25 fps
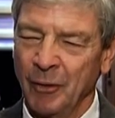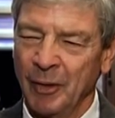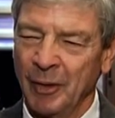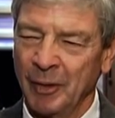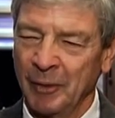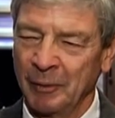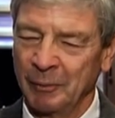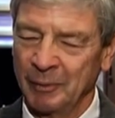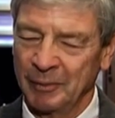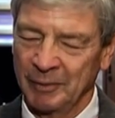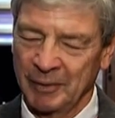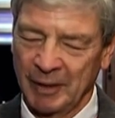
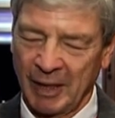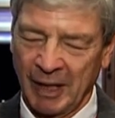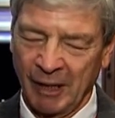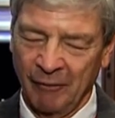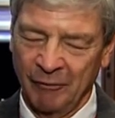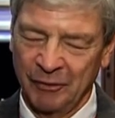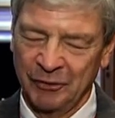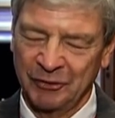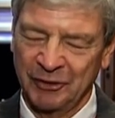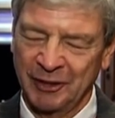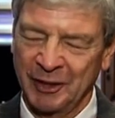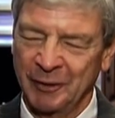Well,
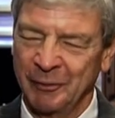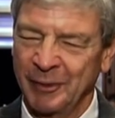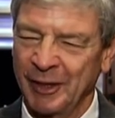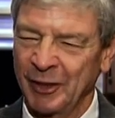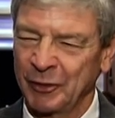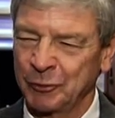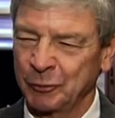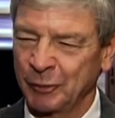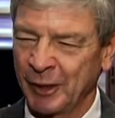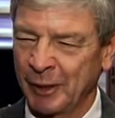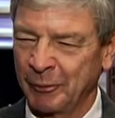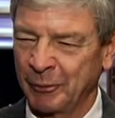obviously the
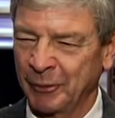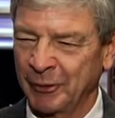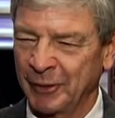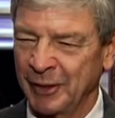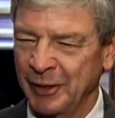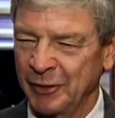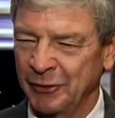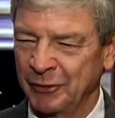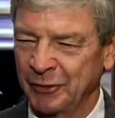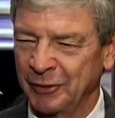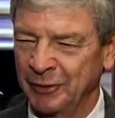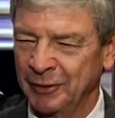best
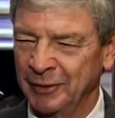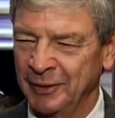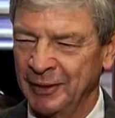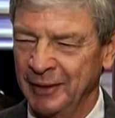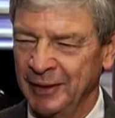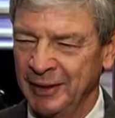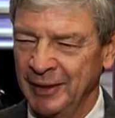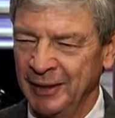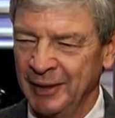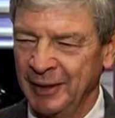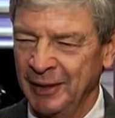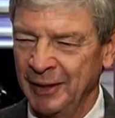preparation
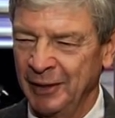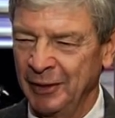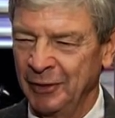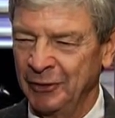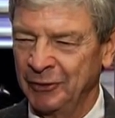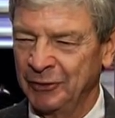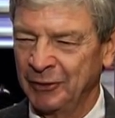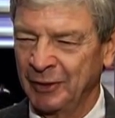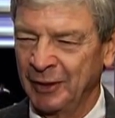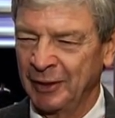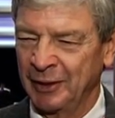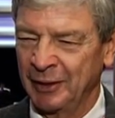
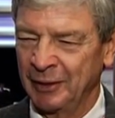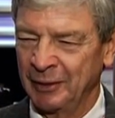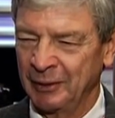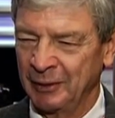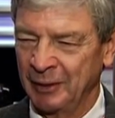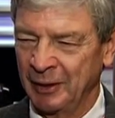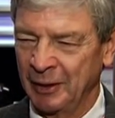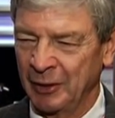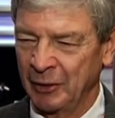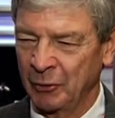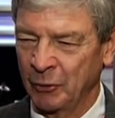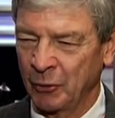is a
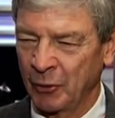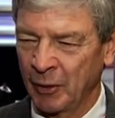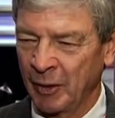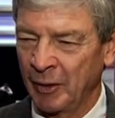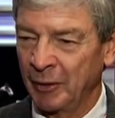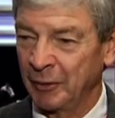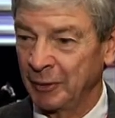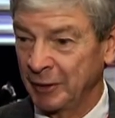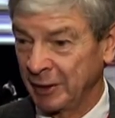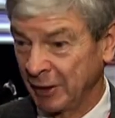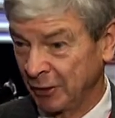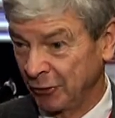
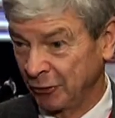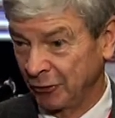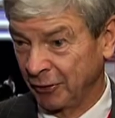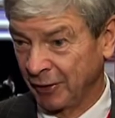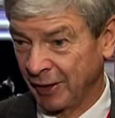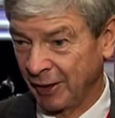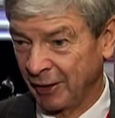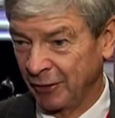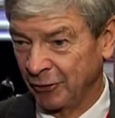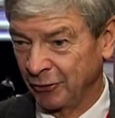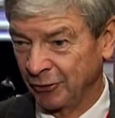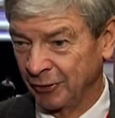quality
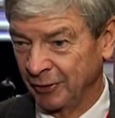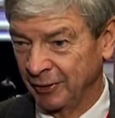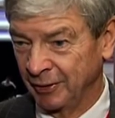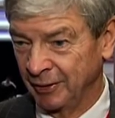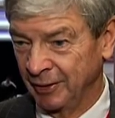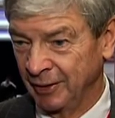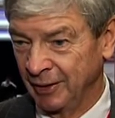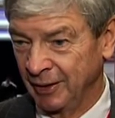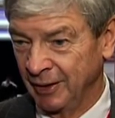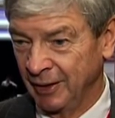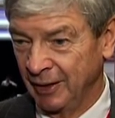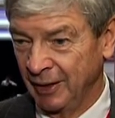
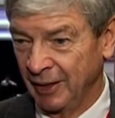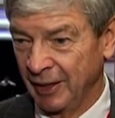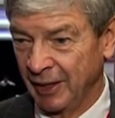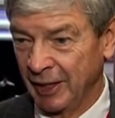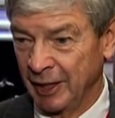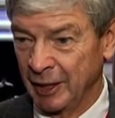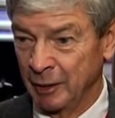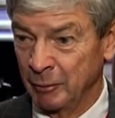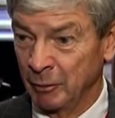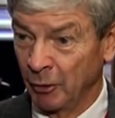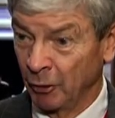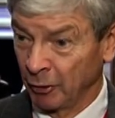education
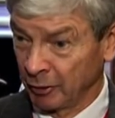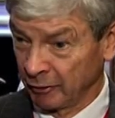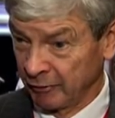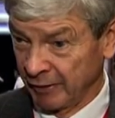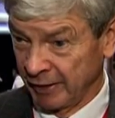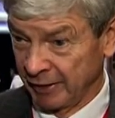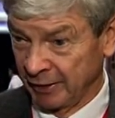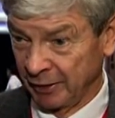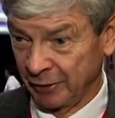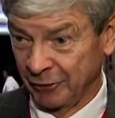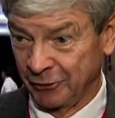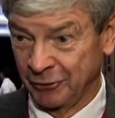and a
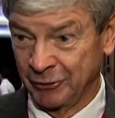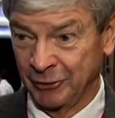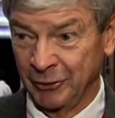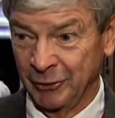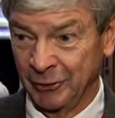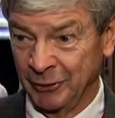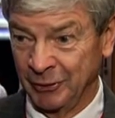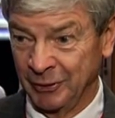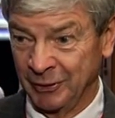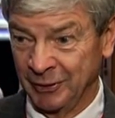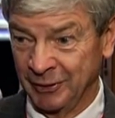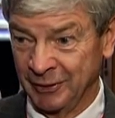motivated
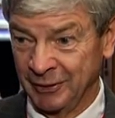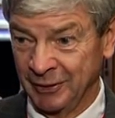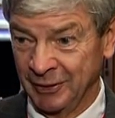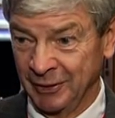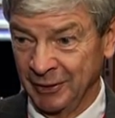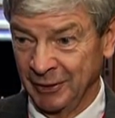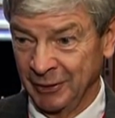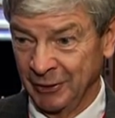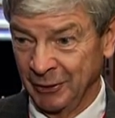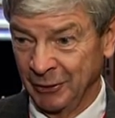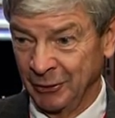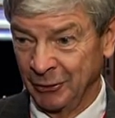student
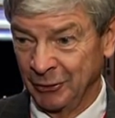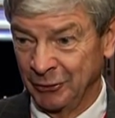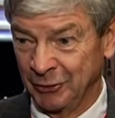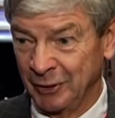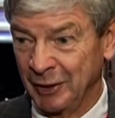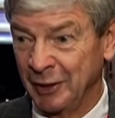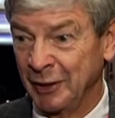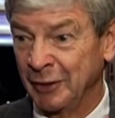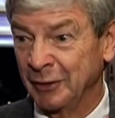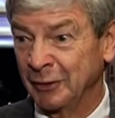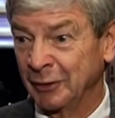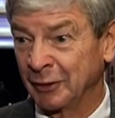who's
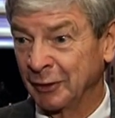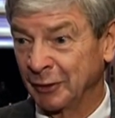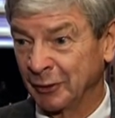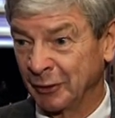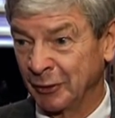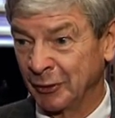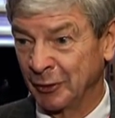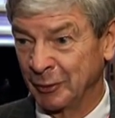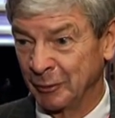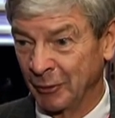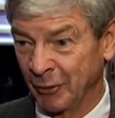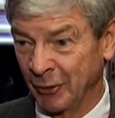eager to
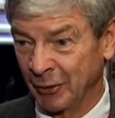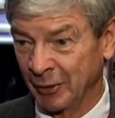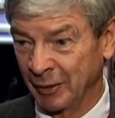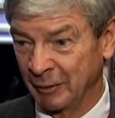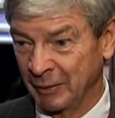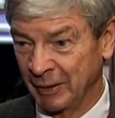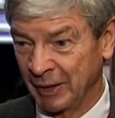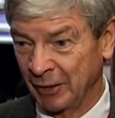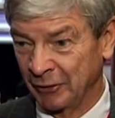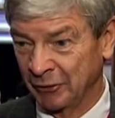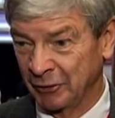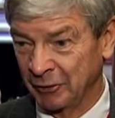learn more. I
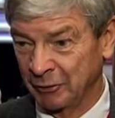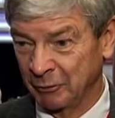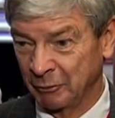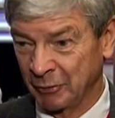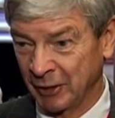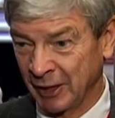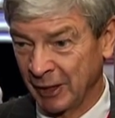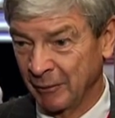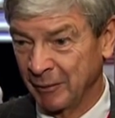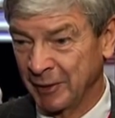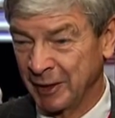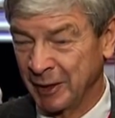mean, that's
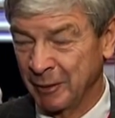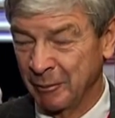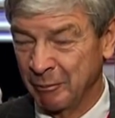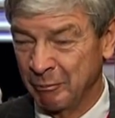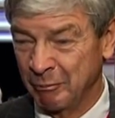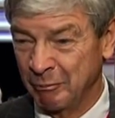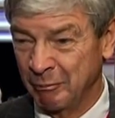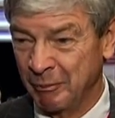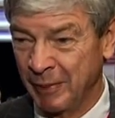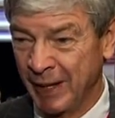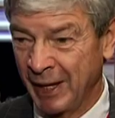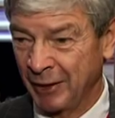probably the
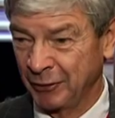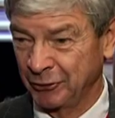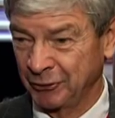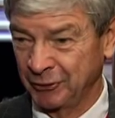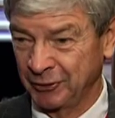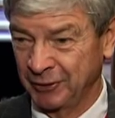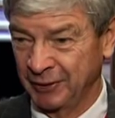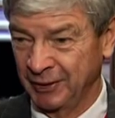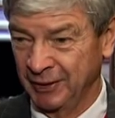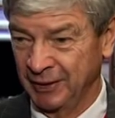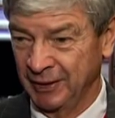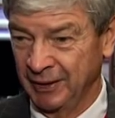
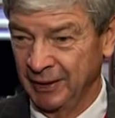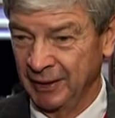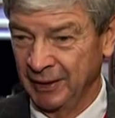best